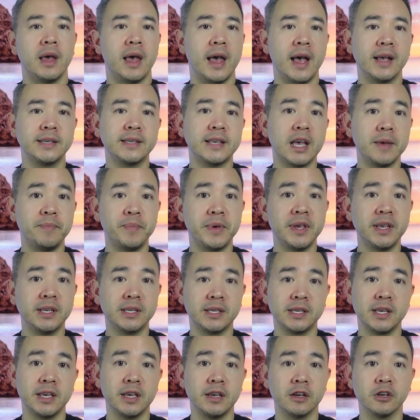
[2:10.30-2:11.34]

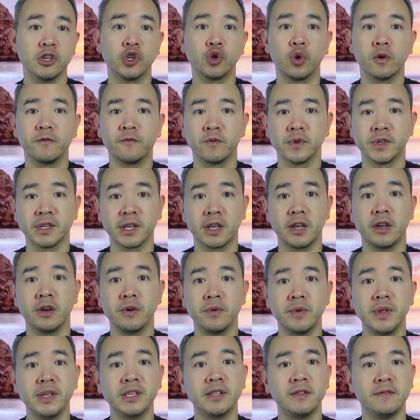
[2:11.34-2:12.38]
SIPC is short for
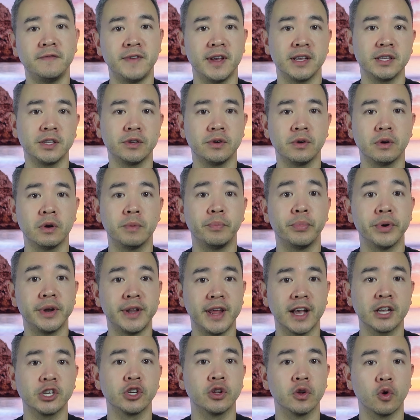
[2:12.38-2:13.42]
Securities Investor
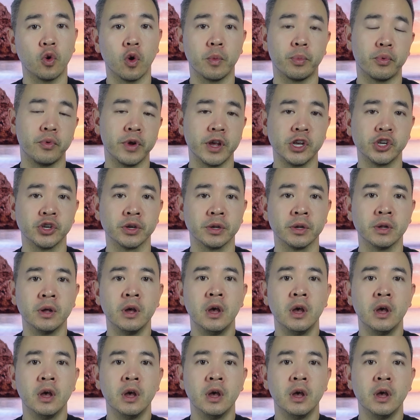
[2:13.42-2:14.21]
Protection Corporation,